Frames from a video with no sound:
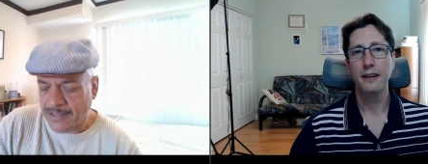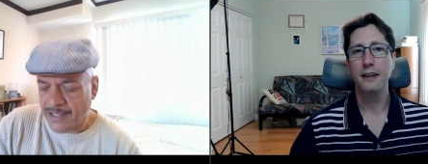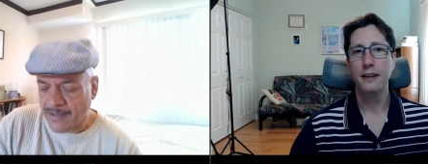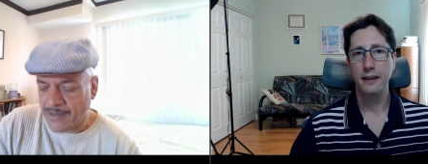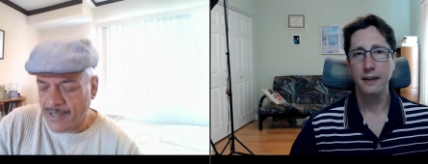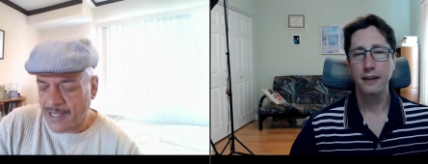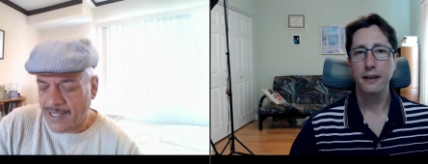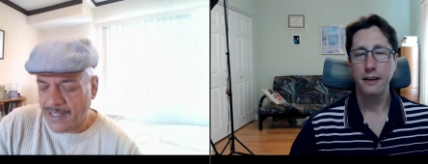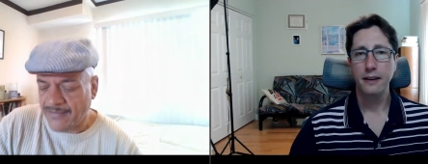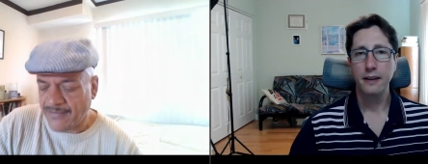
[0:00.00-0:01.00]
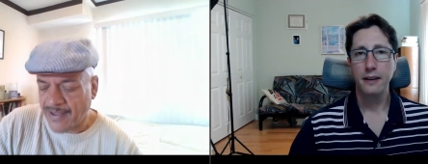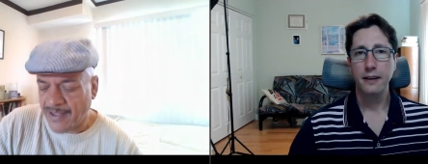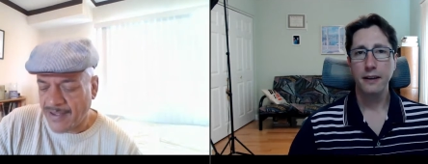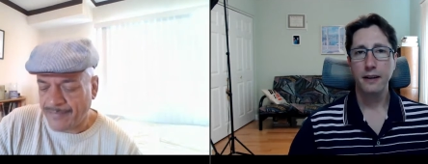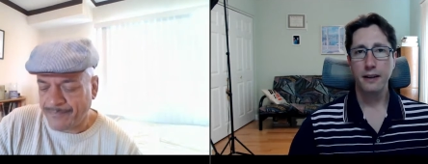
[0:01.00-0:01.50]
Speaker 1: you know, and
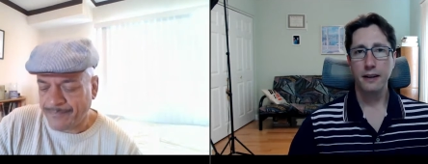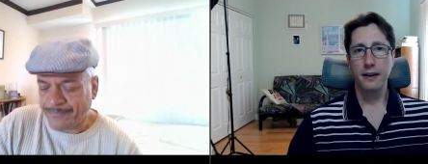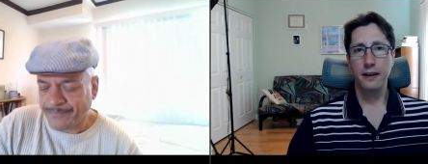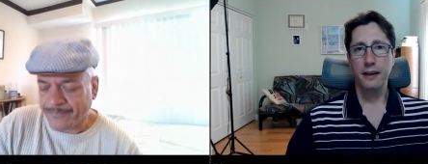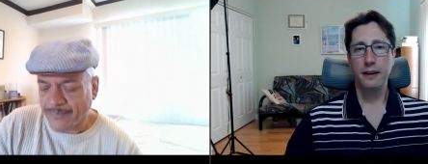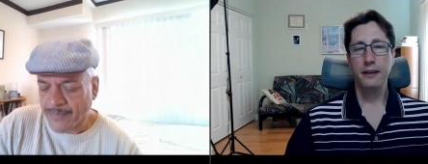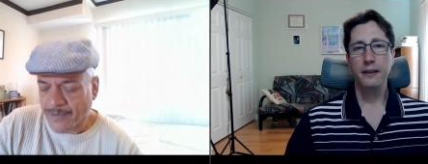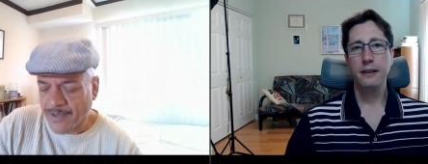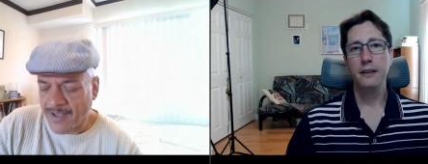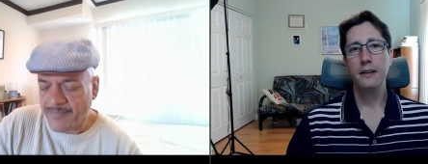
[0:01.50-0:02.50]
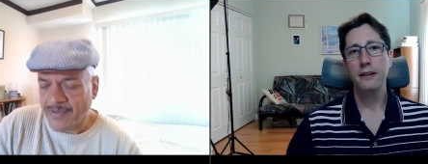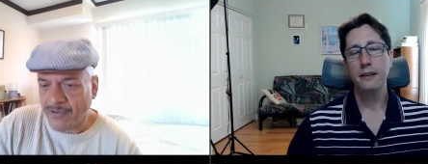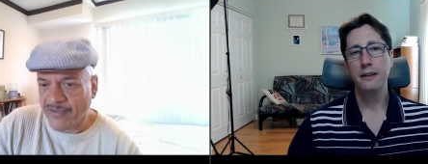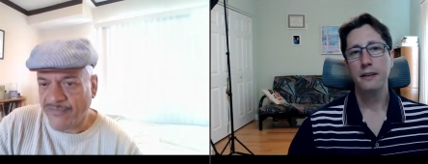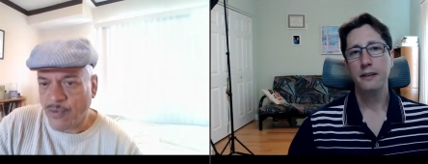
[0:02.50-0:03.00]
um, I've been
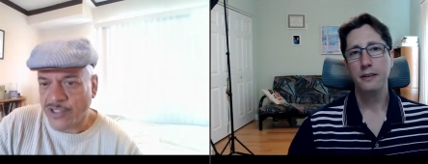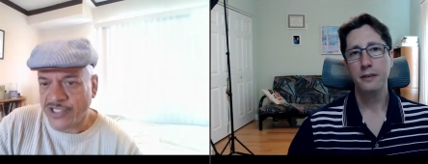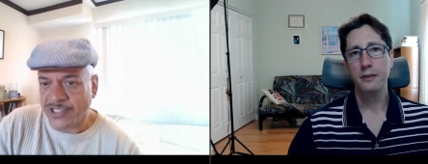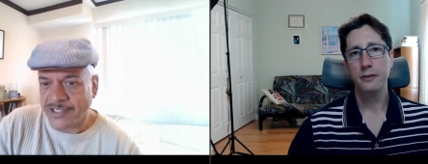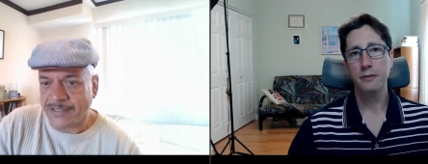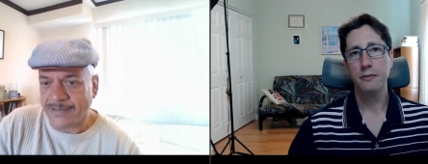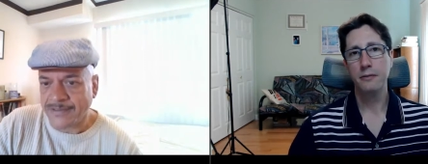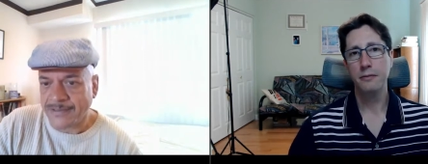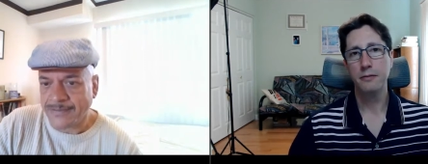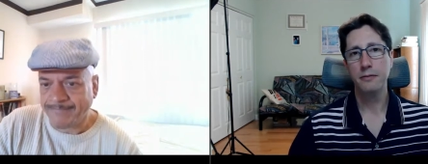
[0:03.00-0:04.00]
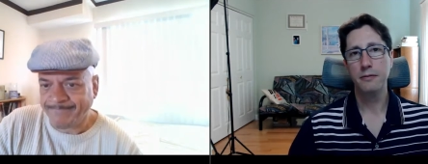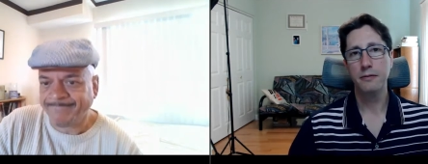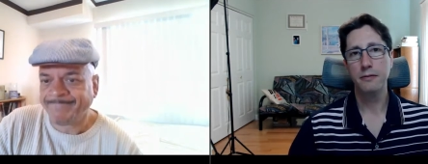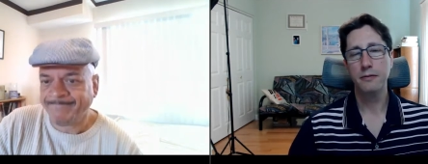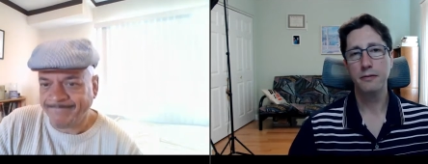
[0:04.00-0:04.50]
really fortunate.
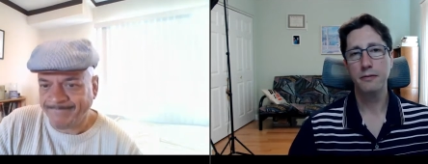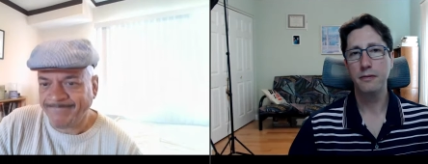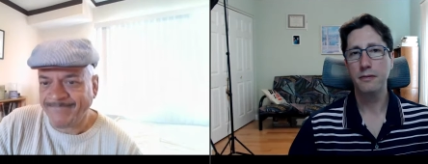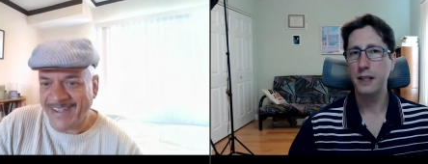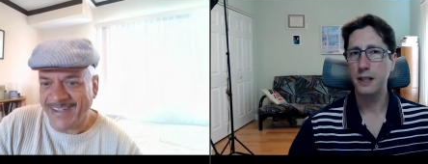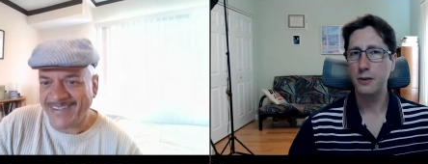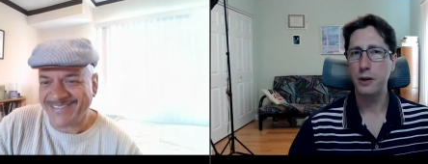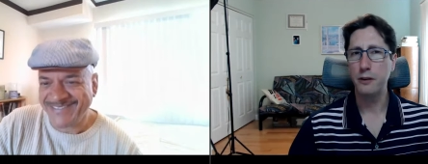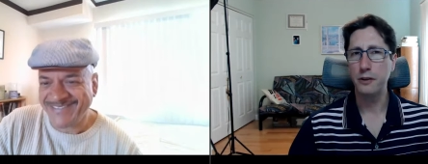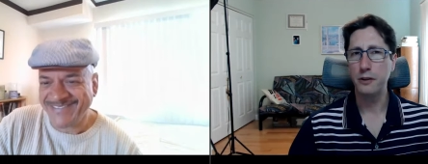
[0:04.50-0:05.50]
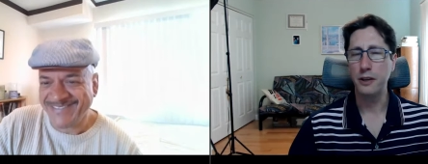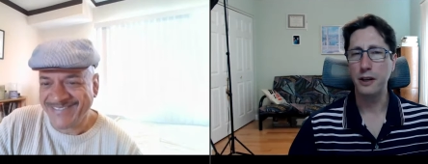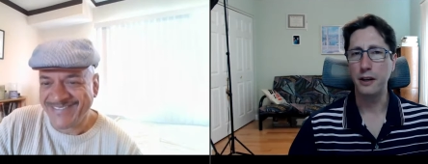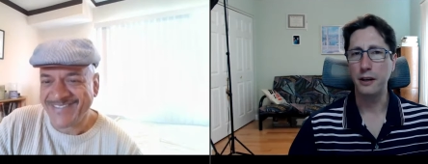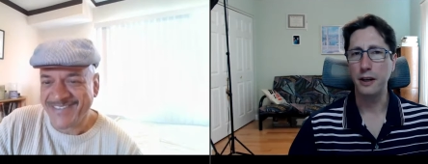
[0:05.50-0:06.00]
That's yeah. wonderful
Speaker 2: to
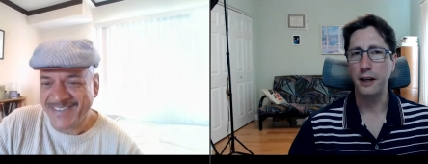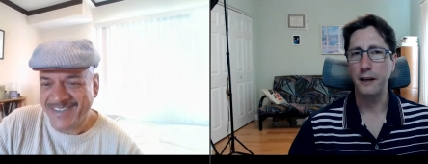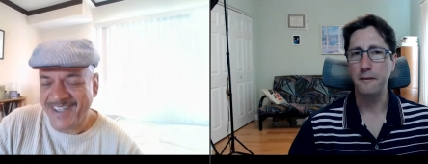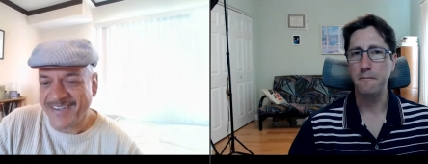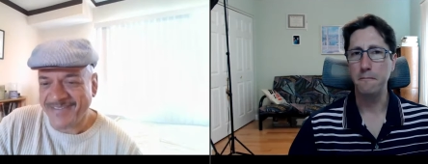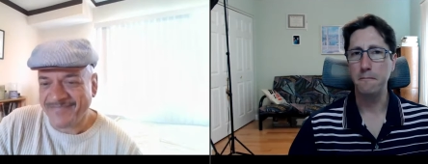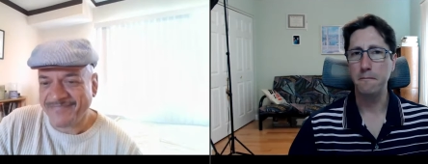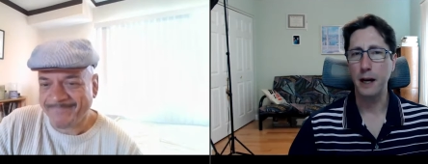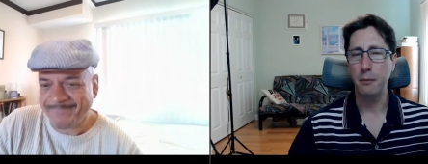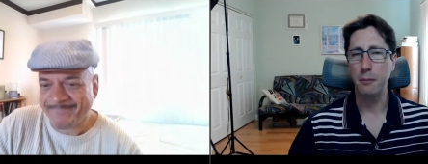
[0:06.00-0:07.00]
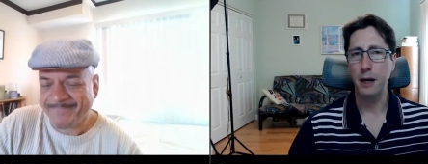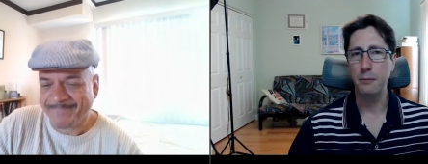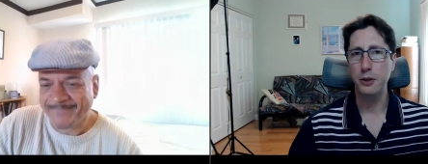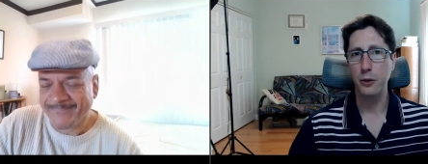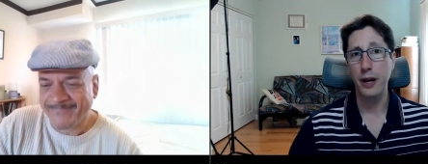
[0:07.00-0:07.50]
hear. Um, I'm, I'm
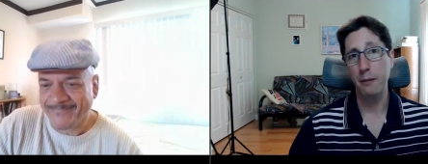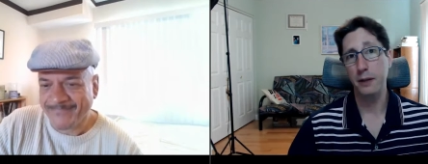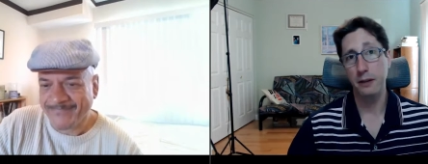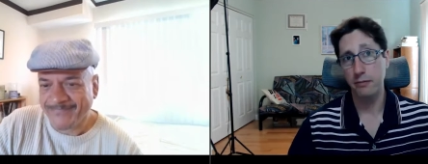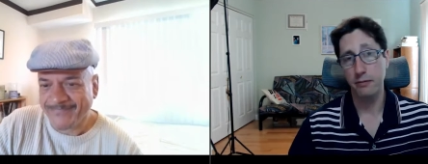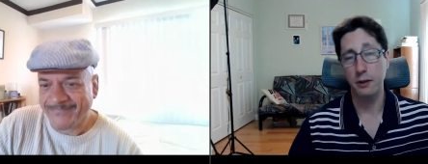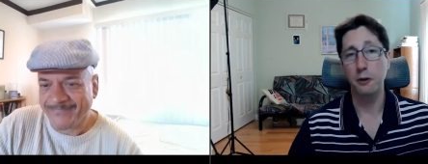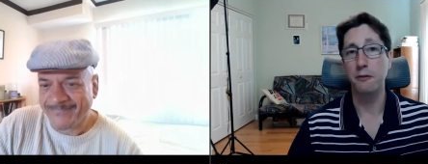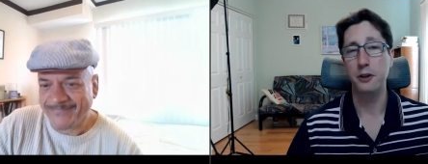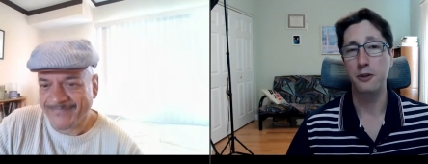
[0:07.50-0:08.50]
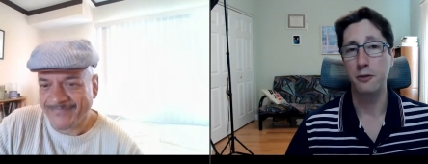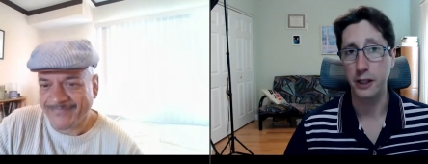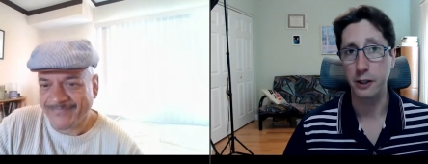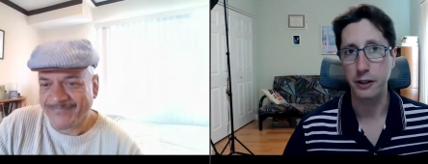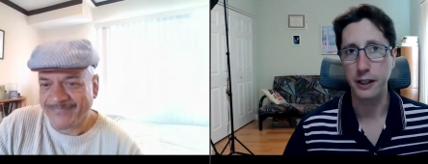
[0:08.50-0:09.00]
so happy, you know, first of all,
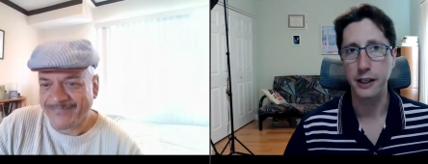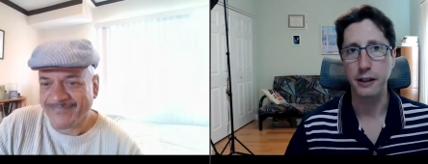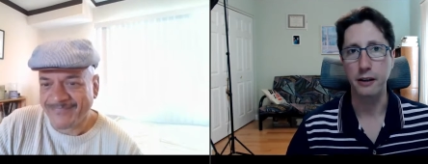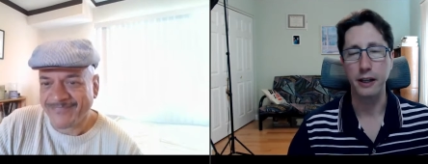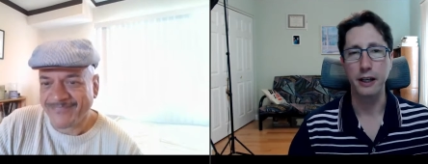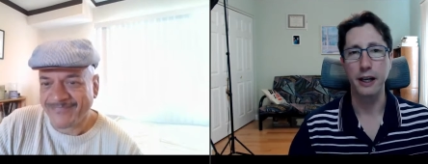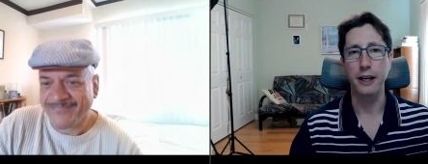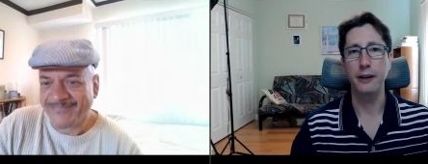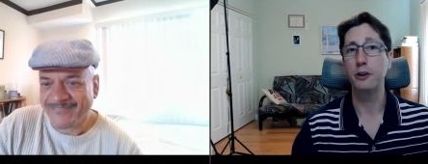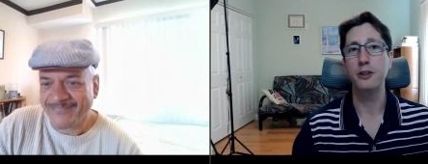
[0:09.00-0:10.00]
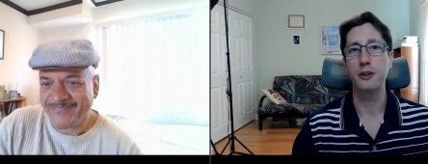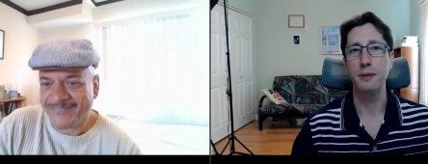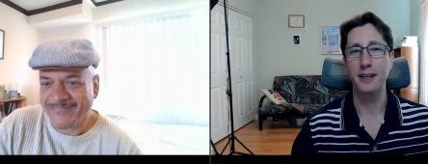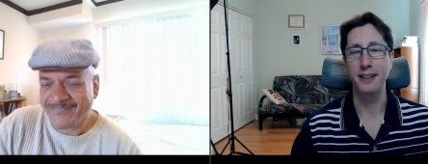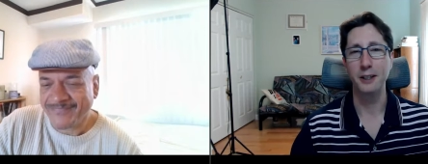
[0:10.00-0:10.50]
that you're here. Uh, and I don't just
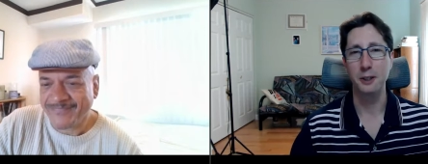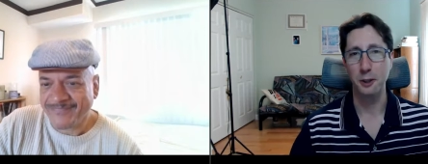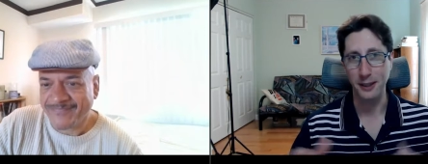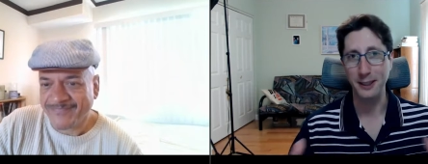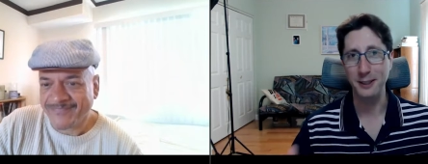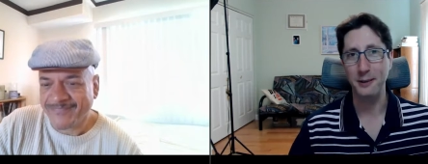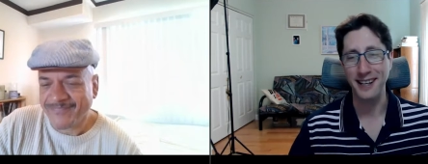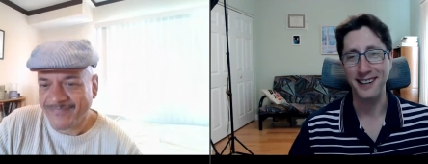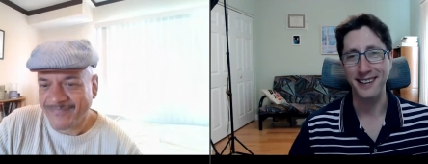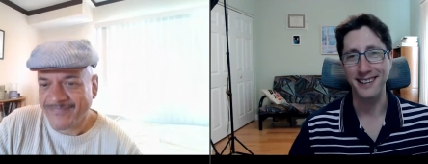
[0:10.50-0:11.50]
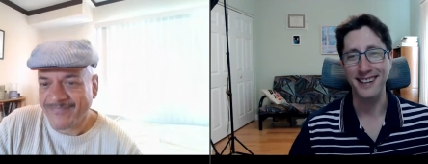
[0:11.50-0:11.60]
mean on this show, that you're here,